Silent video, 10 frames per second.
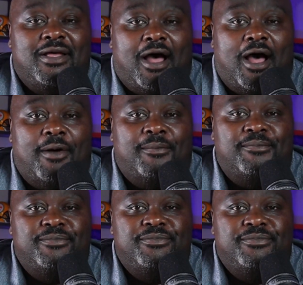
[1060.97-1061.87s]

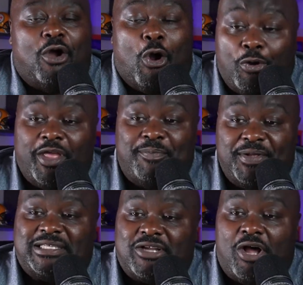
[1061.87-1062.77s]
Are they
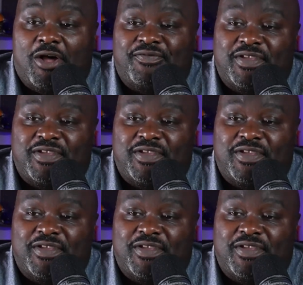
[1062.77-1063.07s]
pissed off?